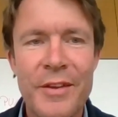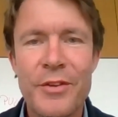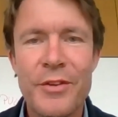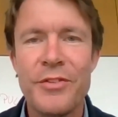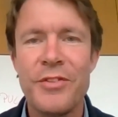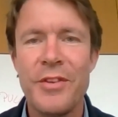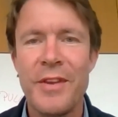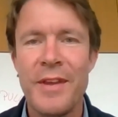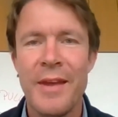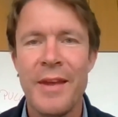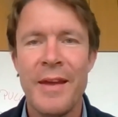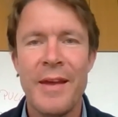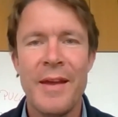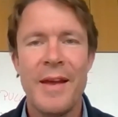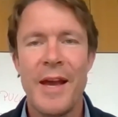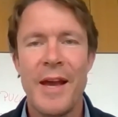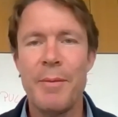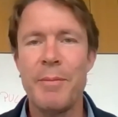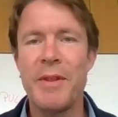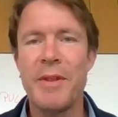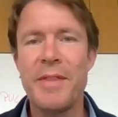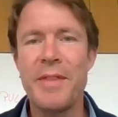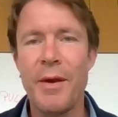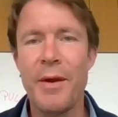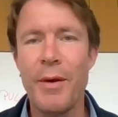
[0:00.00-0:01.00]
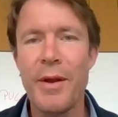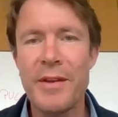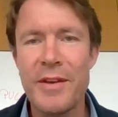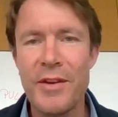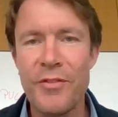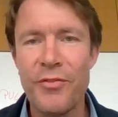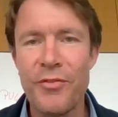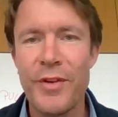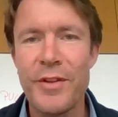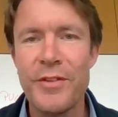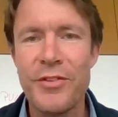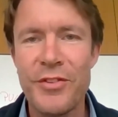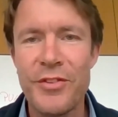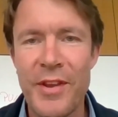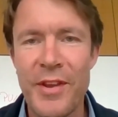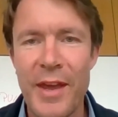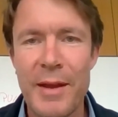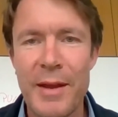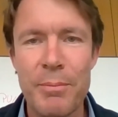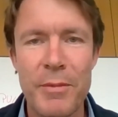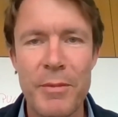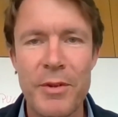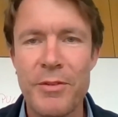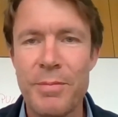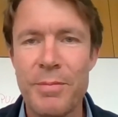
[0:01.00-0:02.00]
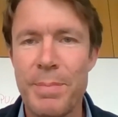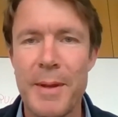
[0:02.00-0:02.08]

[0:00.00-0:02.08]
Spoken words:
You see, I mean, there are different segments.